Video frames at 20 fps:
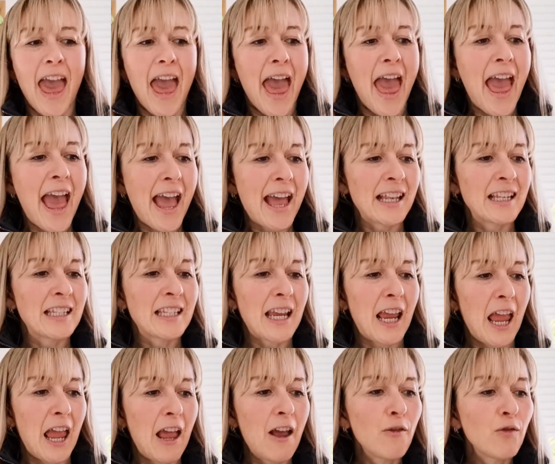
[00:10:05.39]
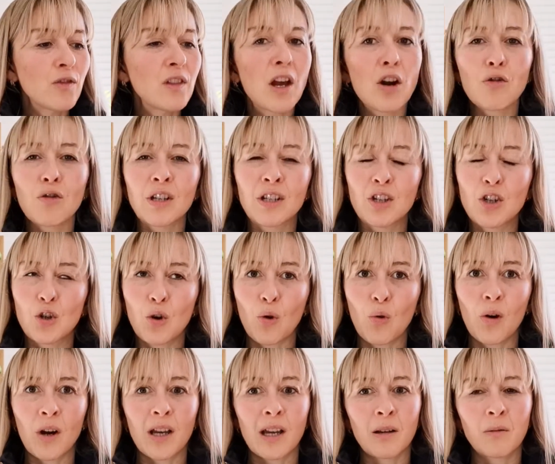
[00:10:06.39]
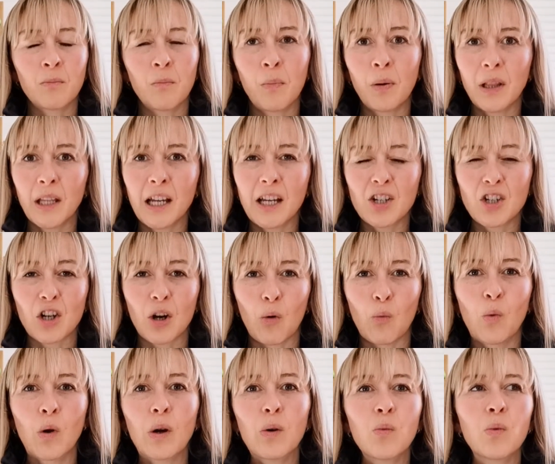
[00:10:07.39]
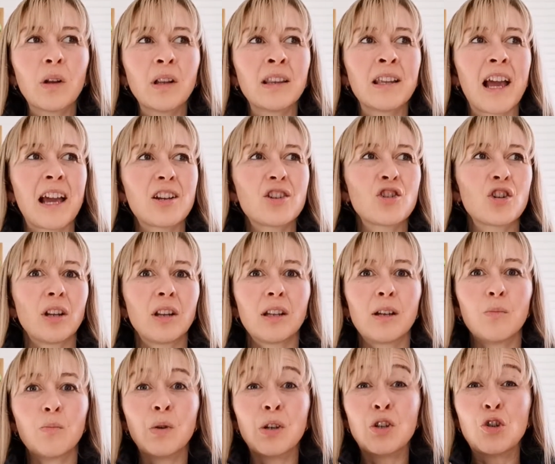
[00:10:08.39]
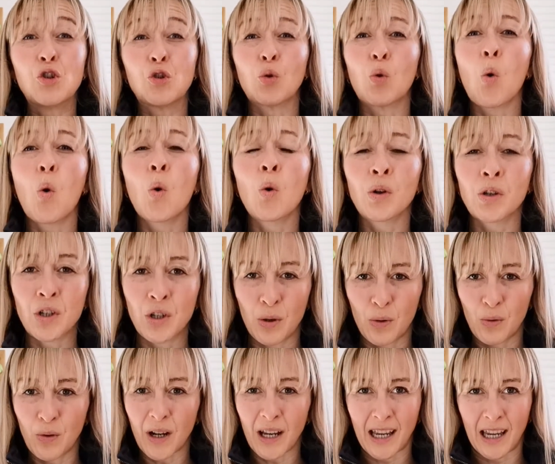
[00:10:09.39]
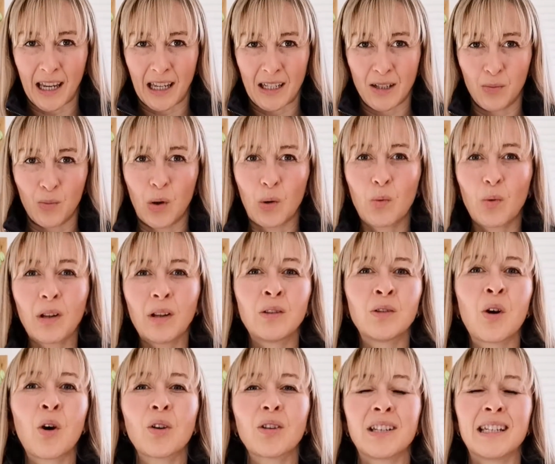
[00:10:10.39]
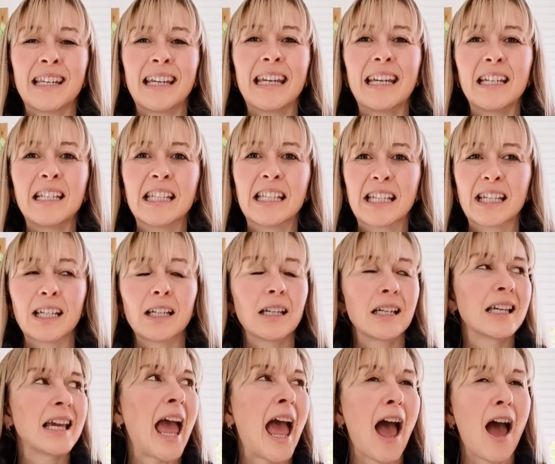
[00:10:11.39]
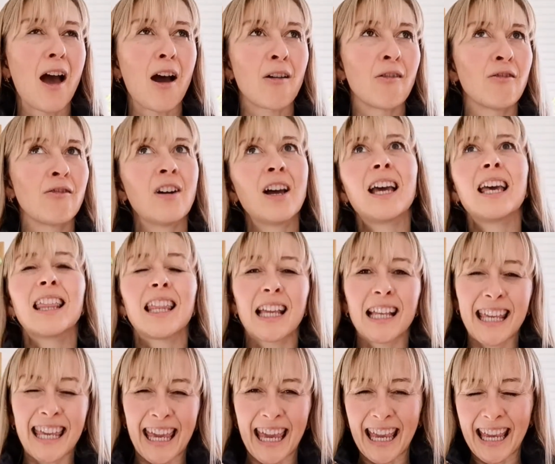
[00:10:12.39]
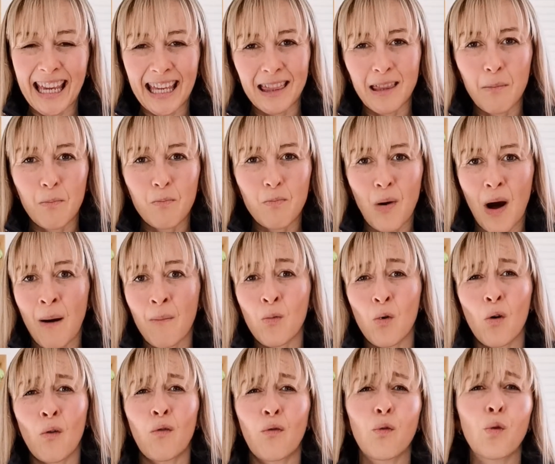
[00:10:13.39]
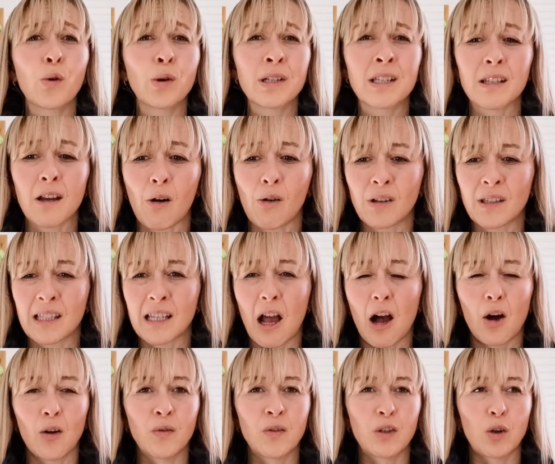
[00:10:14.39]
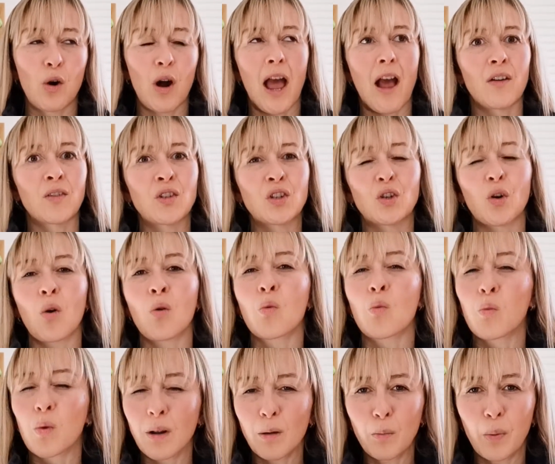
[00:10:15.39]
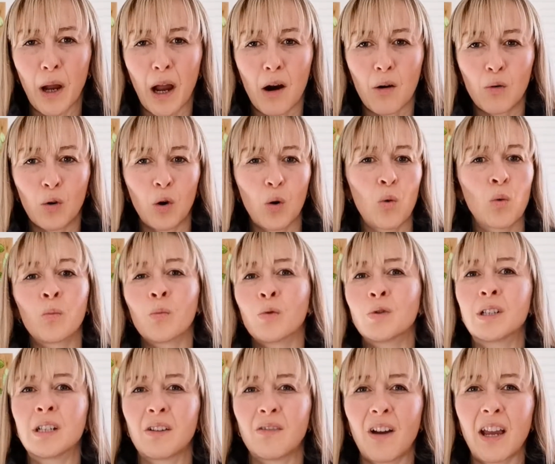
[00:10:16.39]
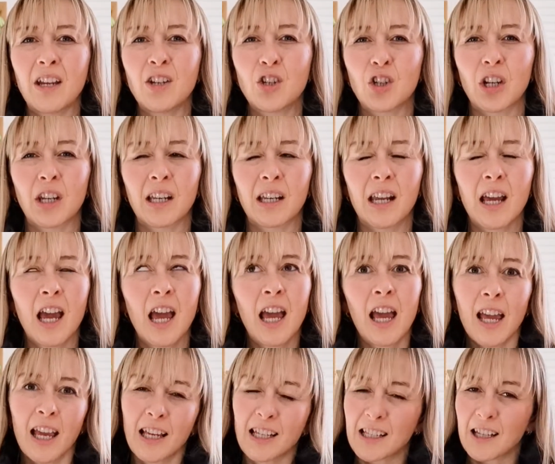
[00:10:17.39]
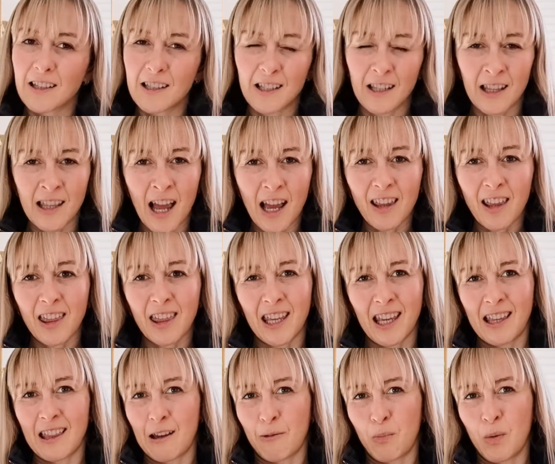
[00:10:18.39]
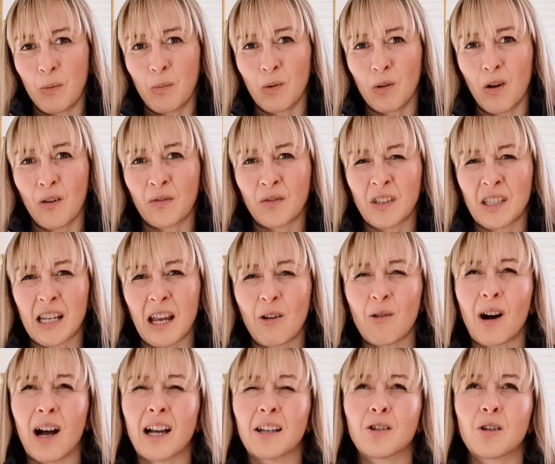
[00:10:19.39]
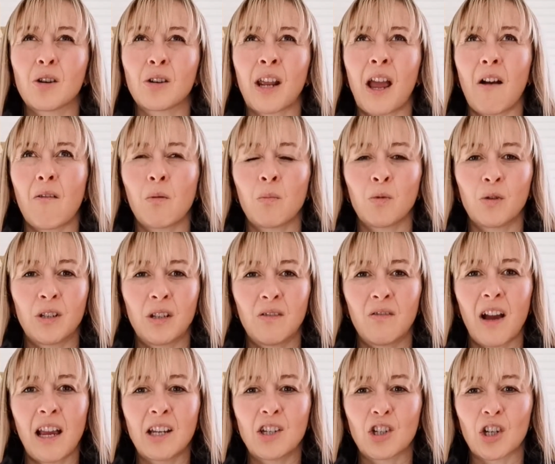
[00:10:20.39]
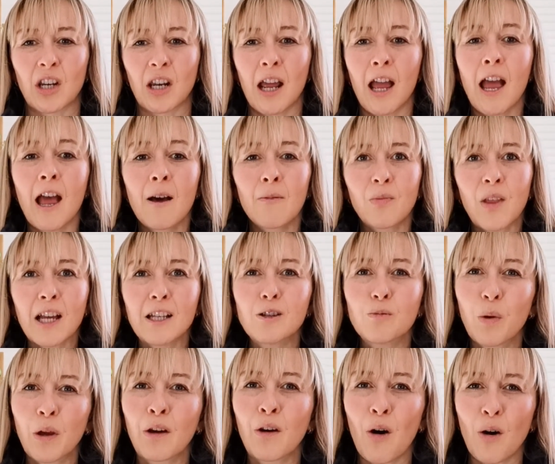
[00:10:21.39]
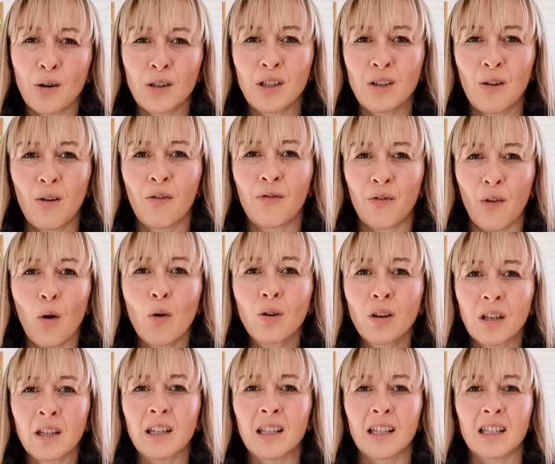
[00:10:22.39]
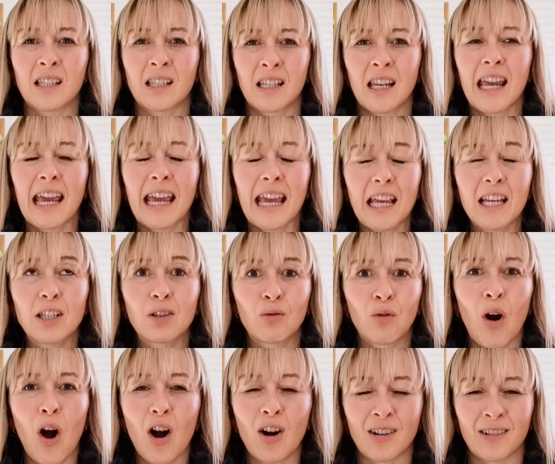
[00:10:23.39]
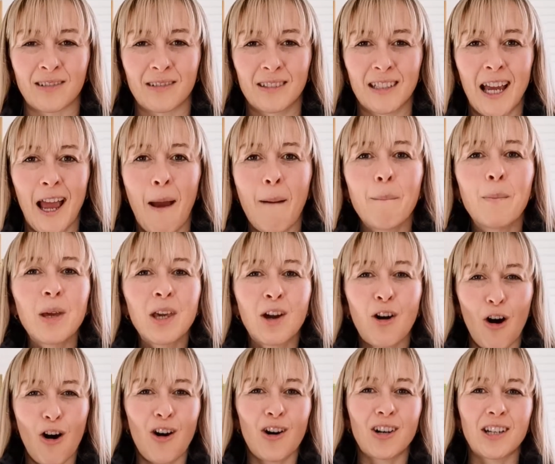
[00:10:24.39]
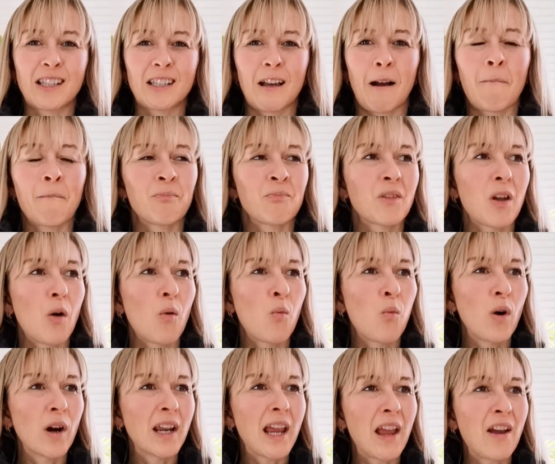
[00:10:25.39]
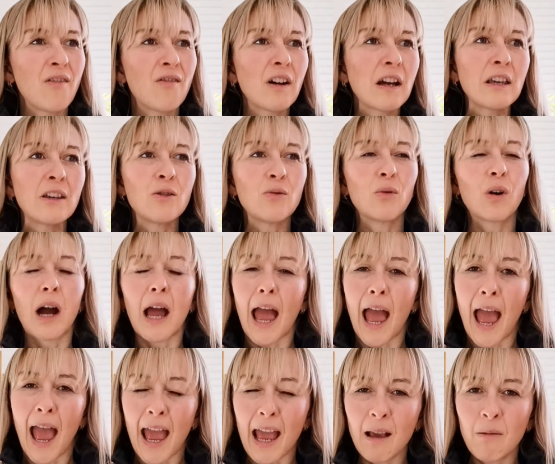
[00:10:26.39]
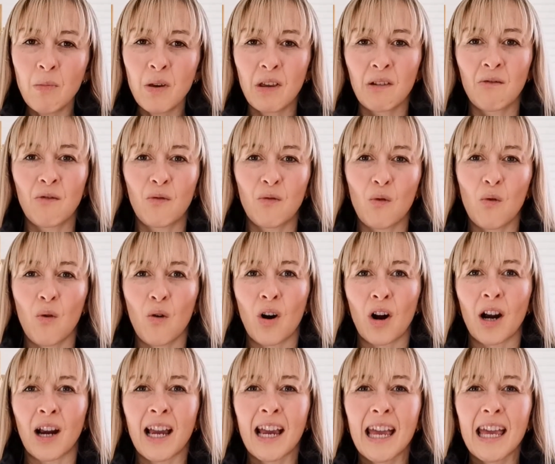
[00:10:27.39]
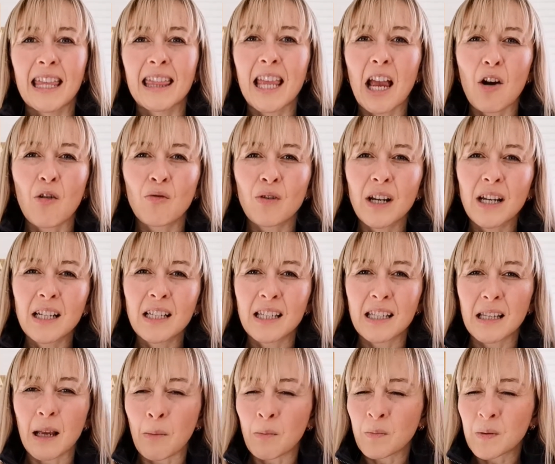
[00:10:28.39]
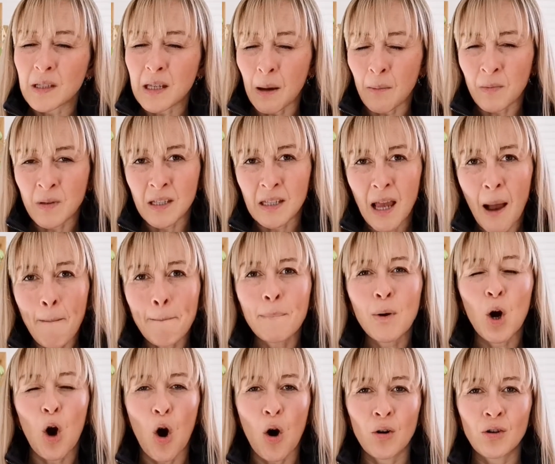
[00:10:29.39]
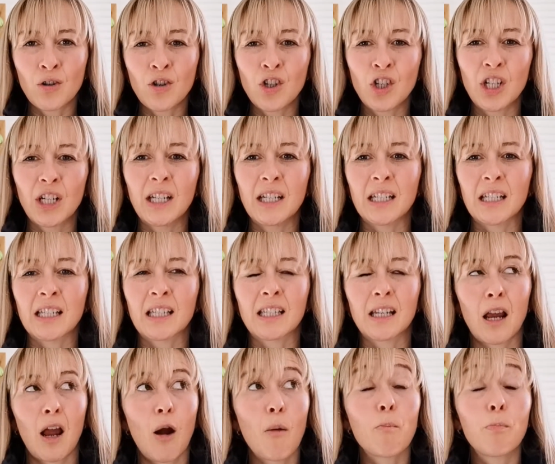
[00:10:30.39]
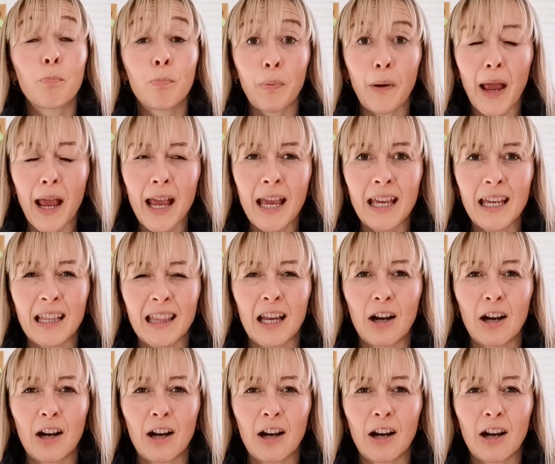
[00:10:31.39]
And if there is joy and pleasure, we will naturally be drawn to it. We will not need to have that kick in the bum or force ourselves or have strong willpower or motivation. Because that's another thing that people often say, well, I don't have a motivation. That's because your focus is wrong. Because whatever you are aiming for, there is some subconscious pain.